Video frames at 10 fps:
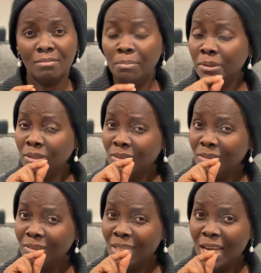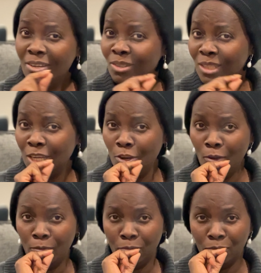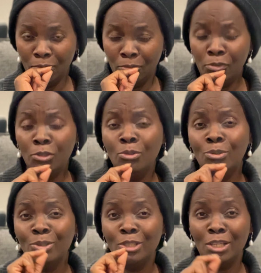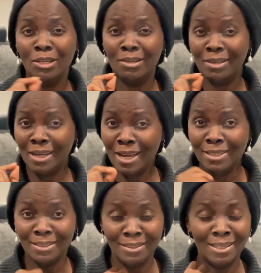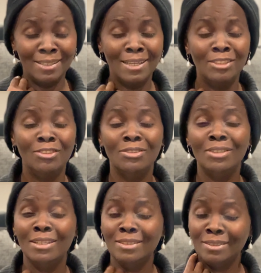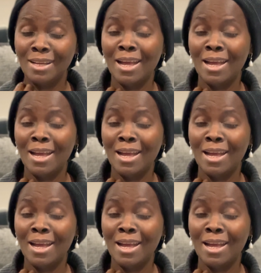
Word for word: but they're not enough for you to generalize that Nigerians